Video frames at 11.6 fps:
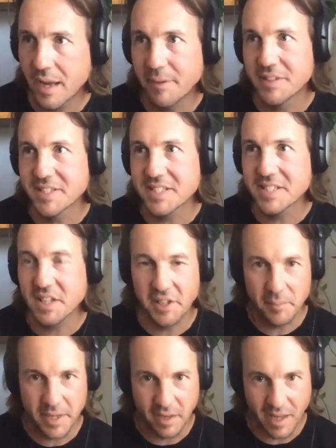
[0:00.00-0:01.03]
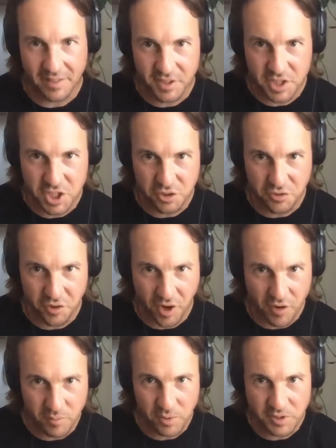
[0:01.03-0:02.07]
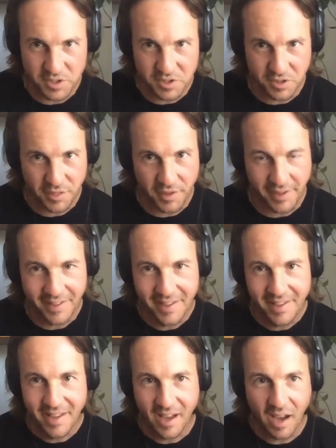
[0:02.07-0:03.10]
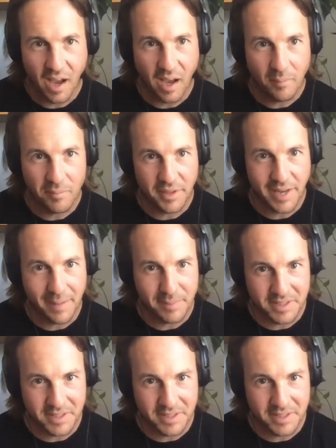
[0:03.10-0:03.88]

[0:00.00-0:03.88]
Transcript: mean, this is a little bit like the children overboard sort of thing um, that happened